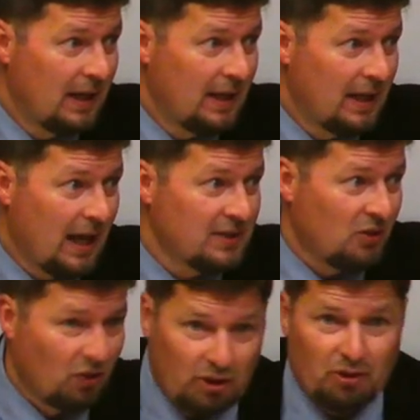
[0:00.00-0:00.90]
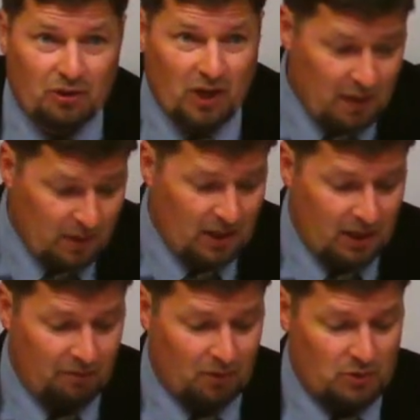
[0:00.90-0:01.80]
That is a literal statement
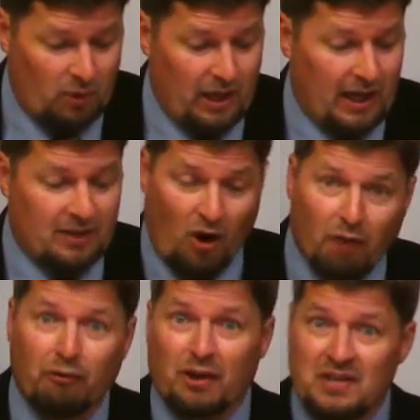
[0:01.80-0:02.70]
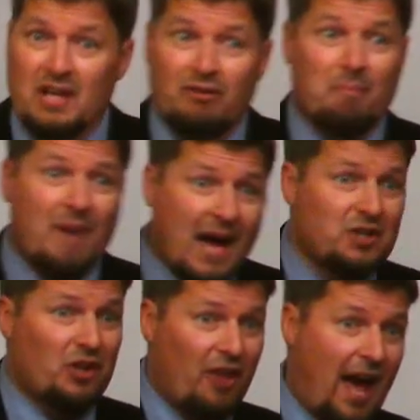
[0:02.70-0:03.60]
in verse 29. It's hard for us to even
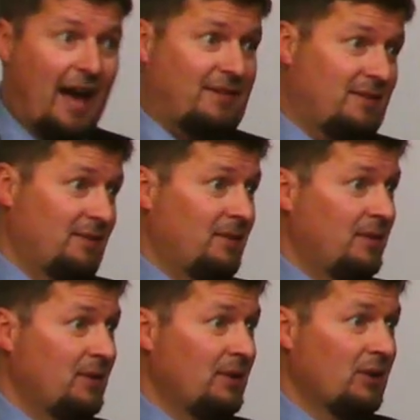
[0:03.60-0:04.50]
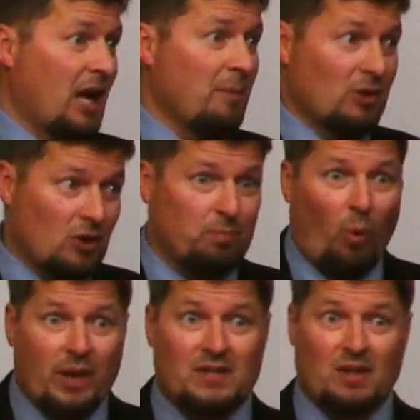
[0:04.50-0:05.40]
imagine that. Okay, but there's
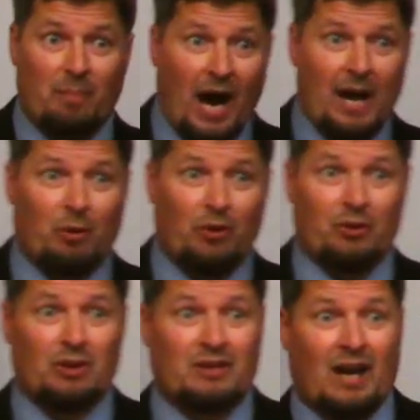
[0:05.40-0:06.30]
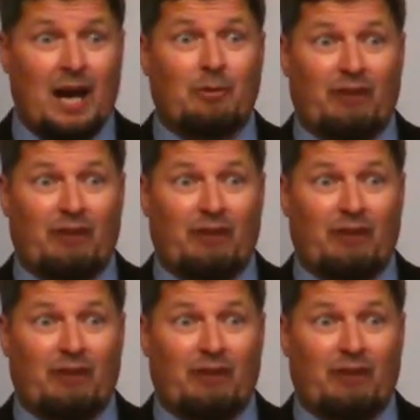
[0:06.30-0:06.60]
points in the Bible during the time of